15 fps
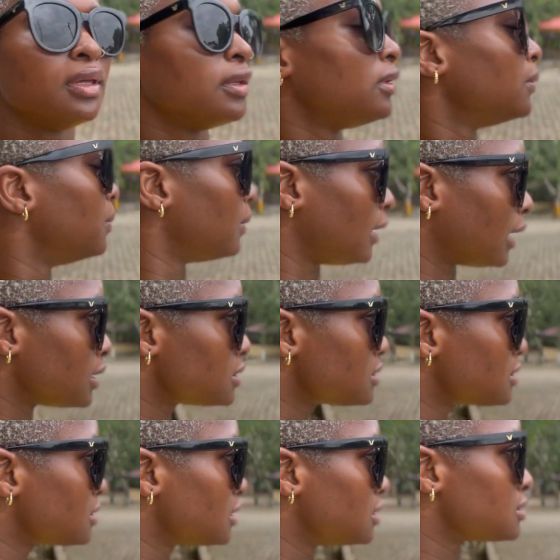the place
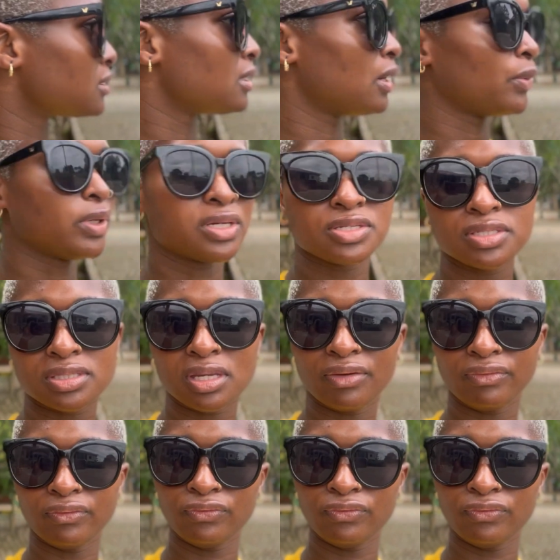so that we can just have a